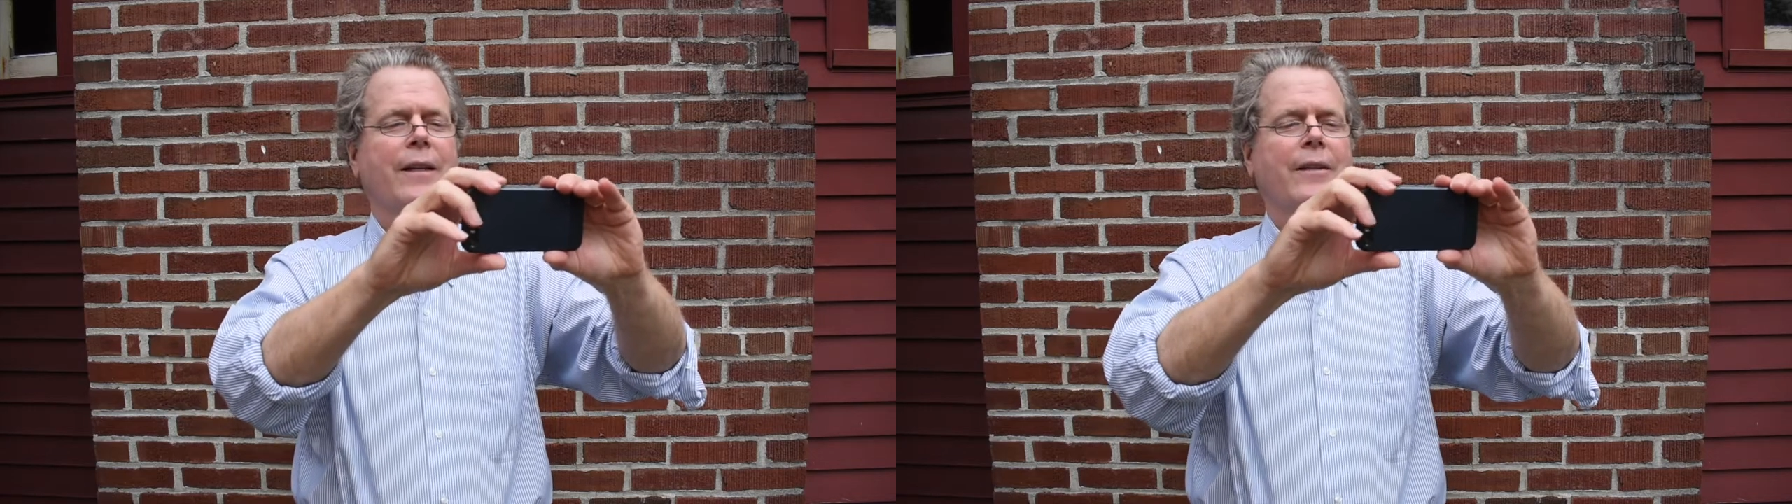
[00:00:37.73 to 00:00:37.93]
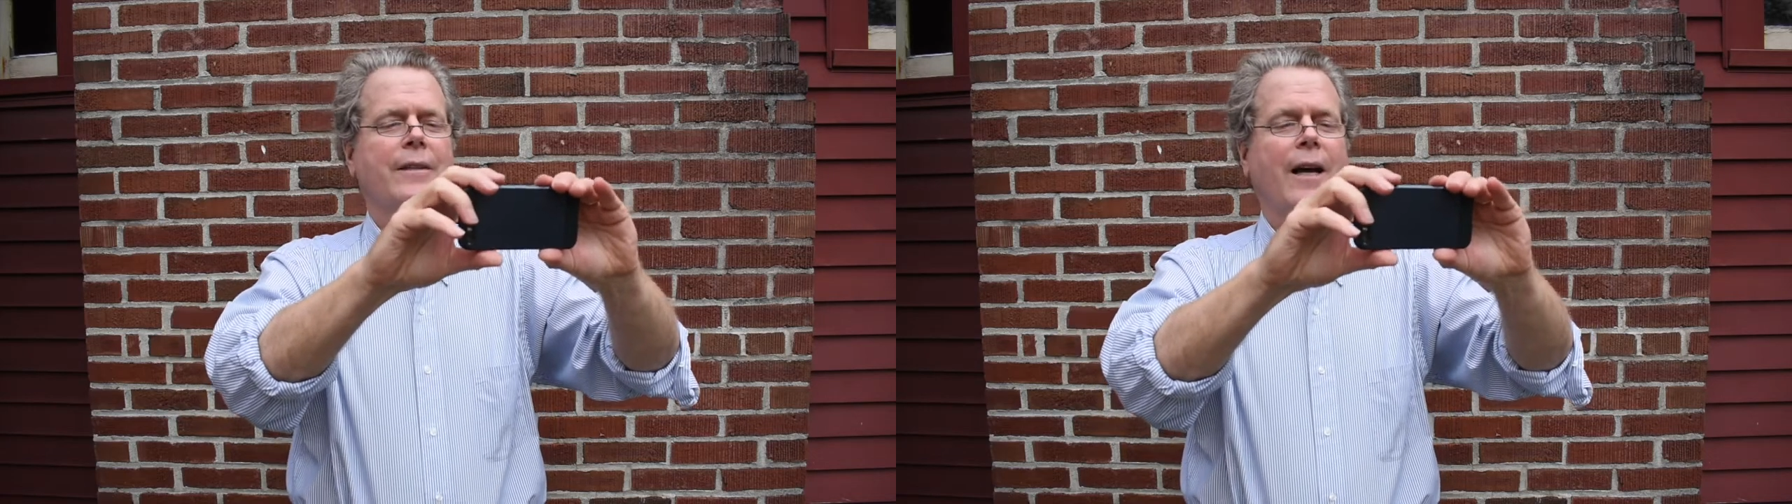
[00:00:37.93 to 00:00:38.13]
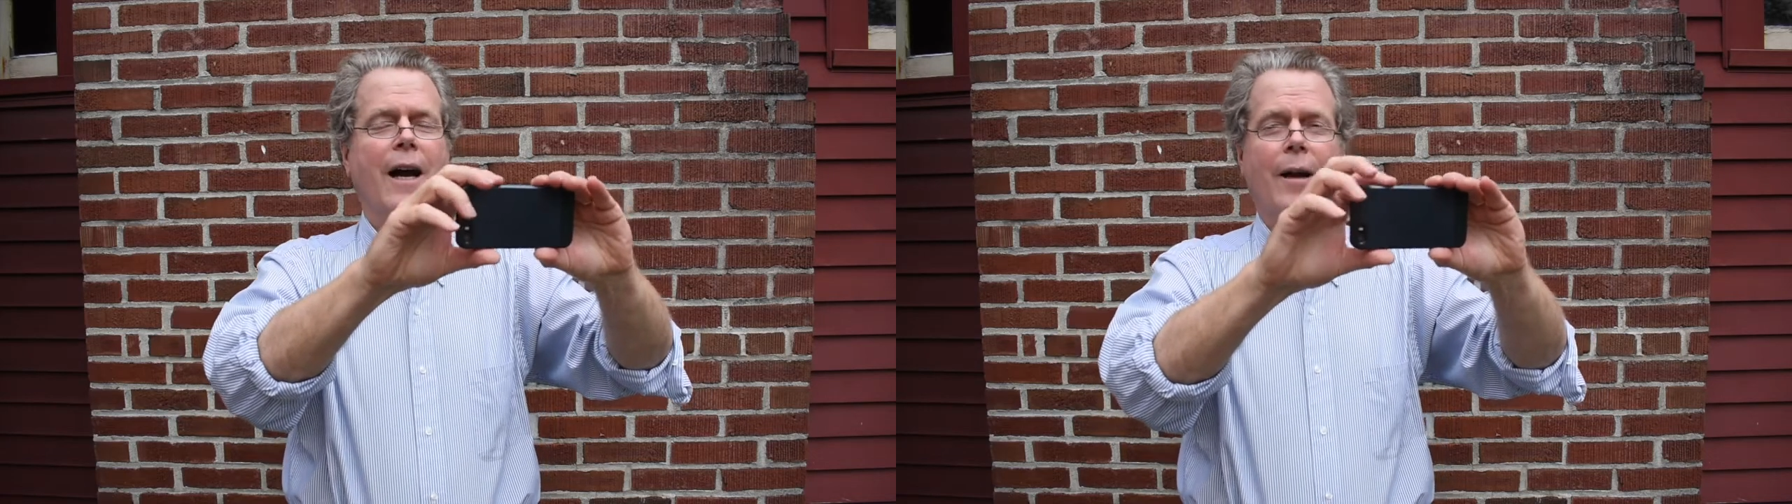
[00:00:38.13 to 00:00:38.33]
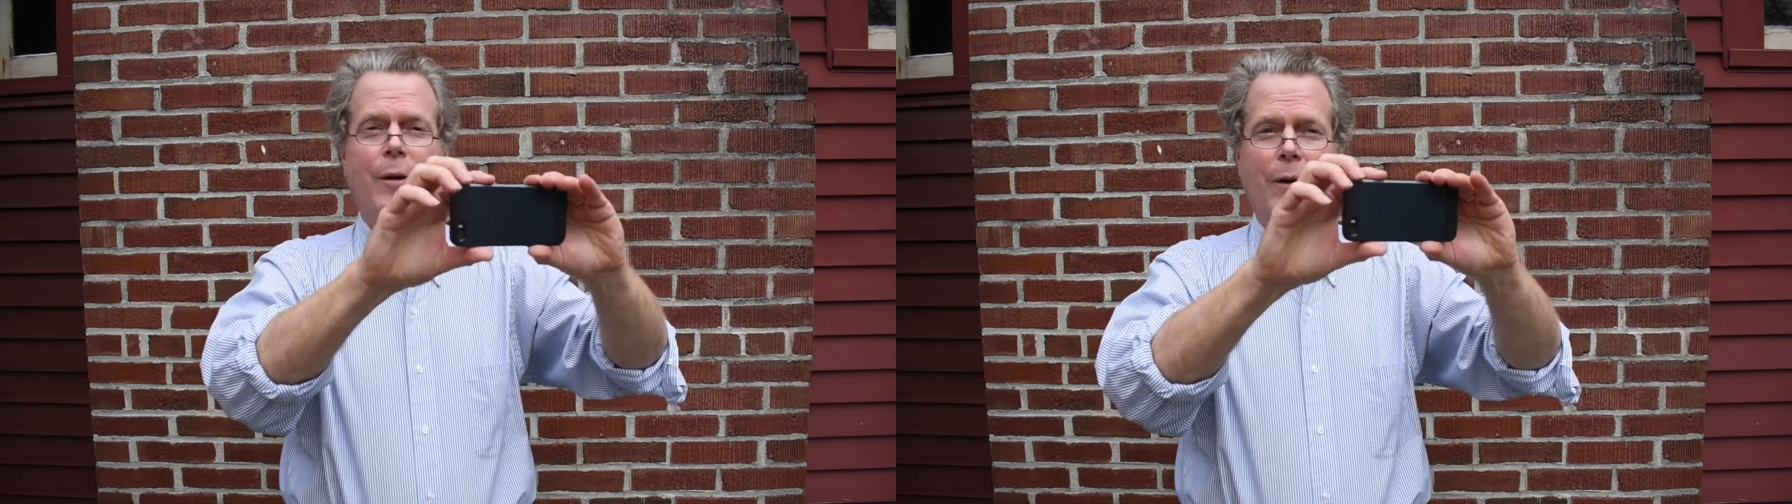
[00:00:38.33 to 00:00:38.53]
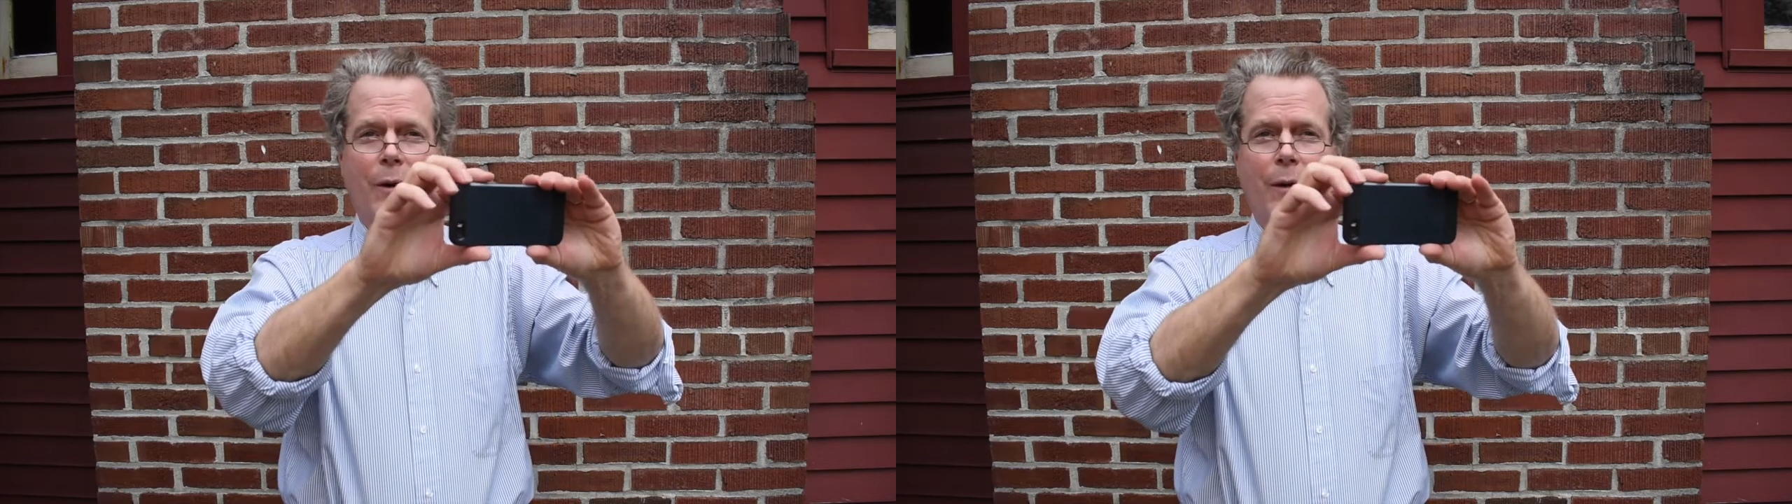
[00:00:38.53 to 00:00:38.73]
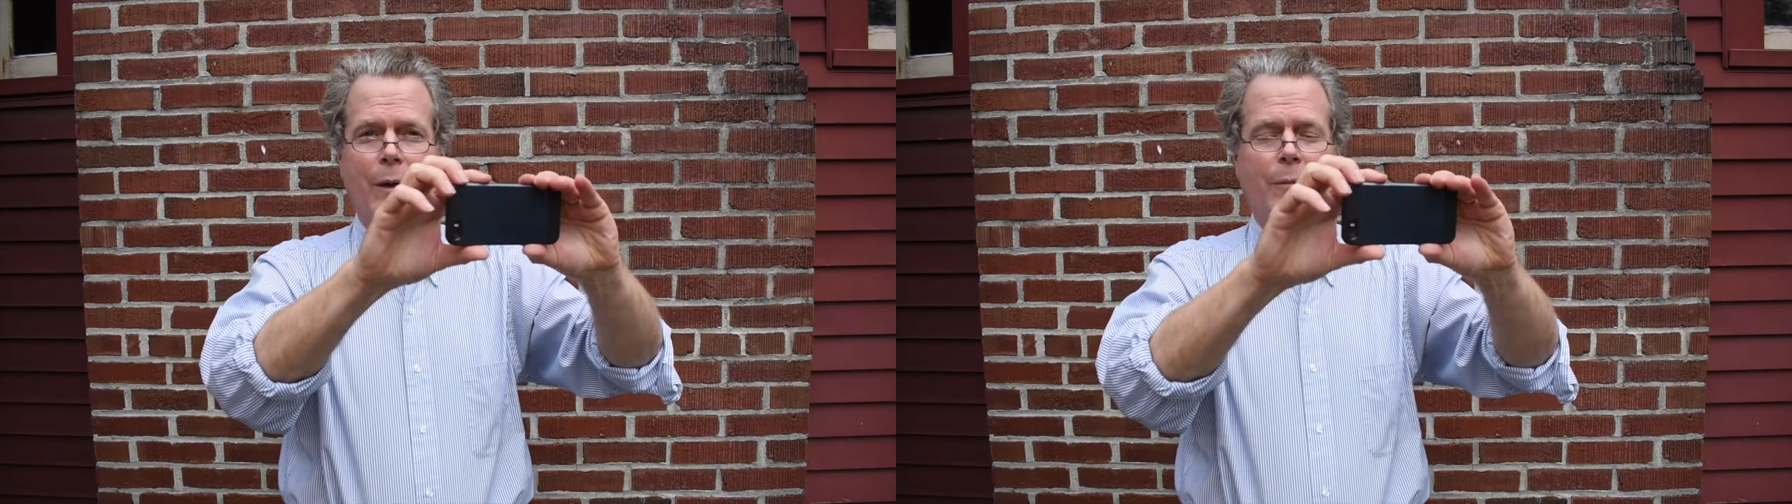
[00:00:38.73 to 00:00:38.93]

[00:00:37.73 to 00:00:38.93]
of the time I want my